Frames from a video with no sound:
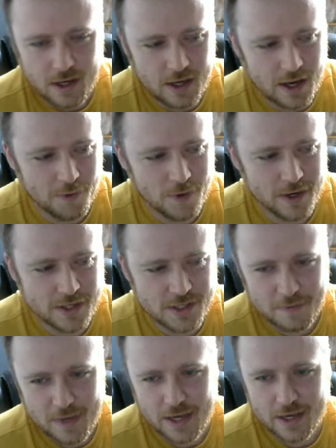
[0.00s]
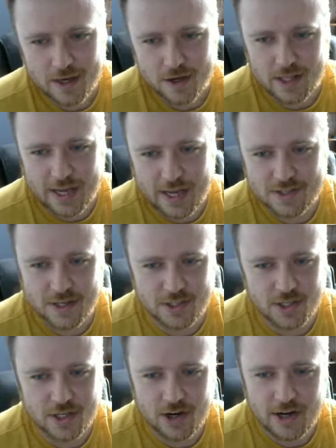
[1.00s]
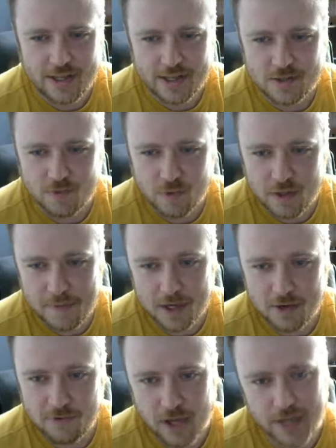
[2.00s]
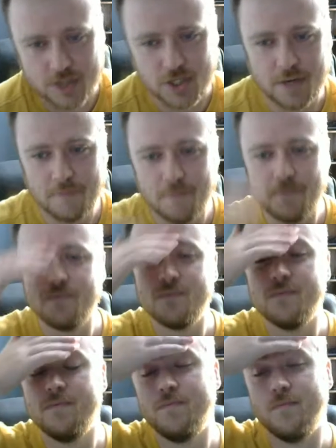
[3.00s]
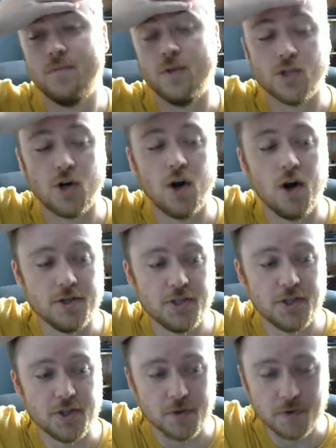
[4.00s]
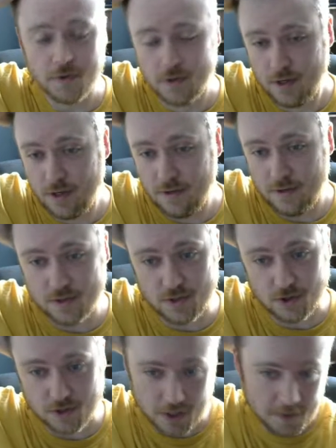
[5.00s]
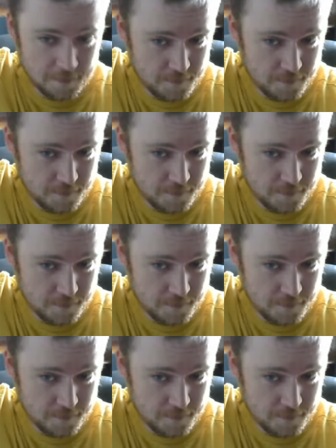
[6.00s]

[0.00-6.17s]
I wanted to make a class legendary that's really big and flashy. Those are hard to do, certainly.